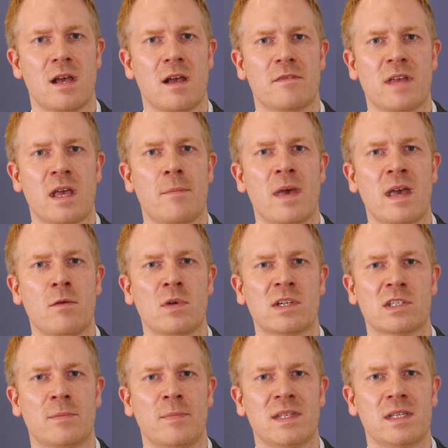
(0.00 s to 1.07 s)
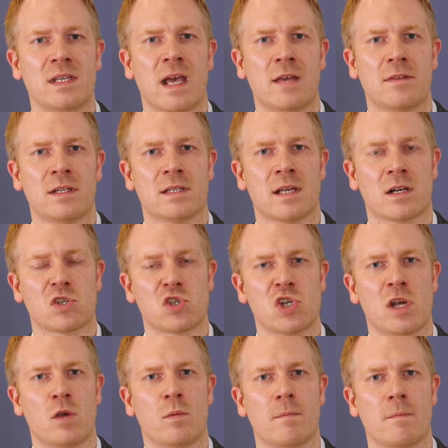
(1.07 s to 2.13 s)
they may wish to mitigate the tax
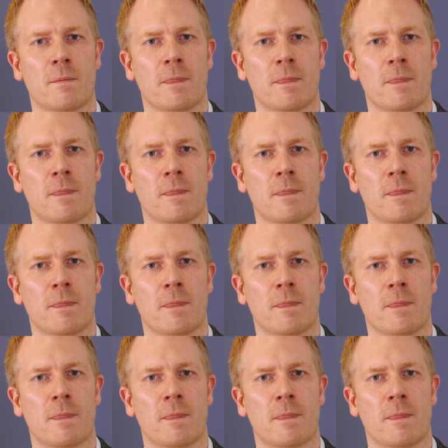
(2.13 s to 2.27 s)
due.